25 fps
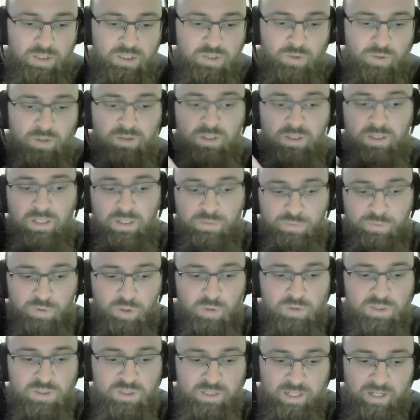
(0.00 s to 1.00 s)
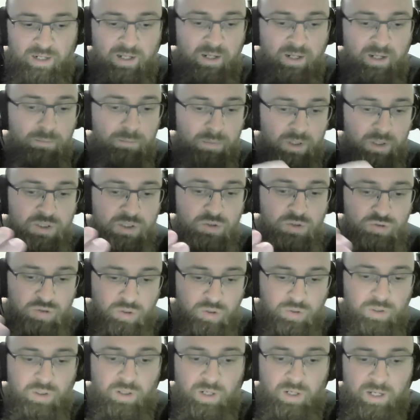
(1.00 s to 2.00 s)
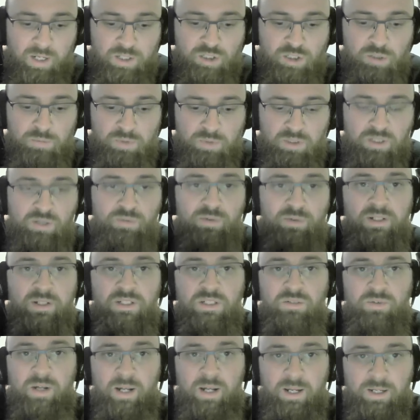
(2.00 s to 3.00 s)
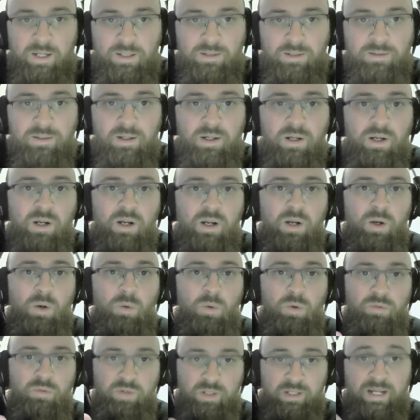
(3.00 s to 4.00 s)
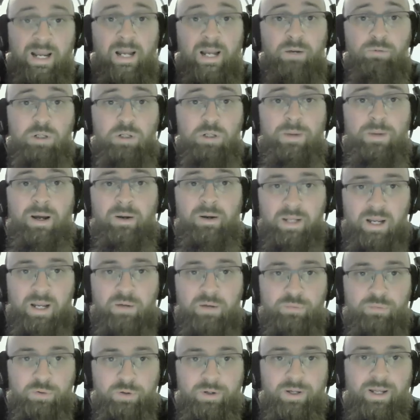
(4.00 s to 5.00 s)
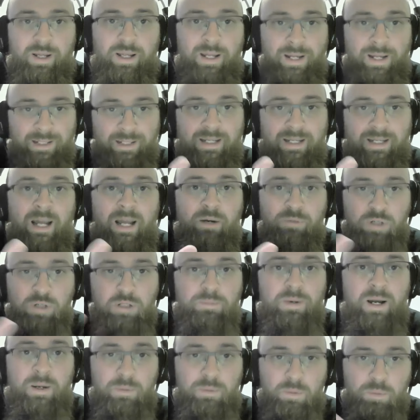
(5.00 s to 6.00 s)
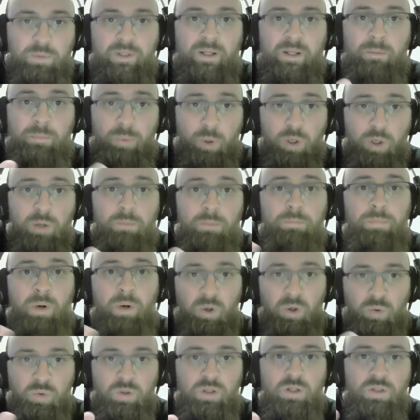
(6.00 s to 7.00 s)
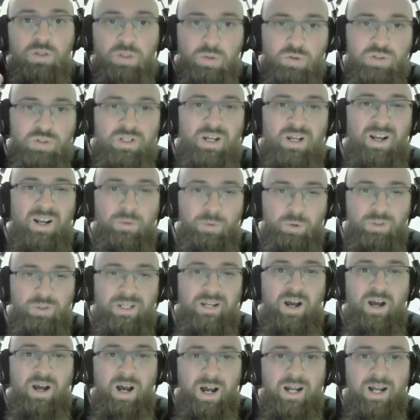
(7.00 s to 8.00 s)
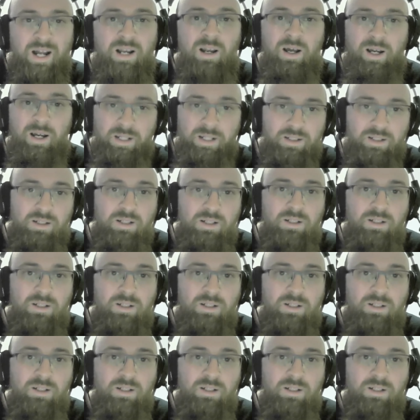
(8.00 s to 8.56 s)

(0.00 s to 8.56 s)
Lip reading: So underneath it would say like must control the glass on the defensive end with a gang rebounding effort, and then gang rebounding would be then put in bold. So it was kind of like we would then highlight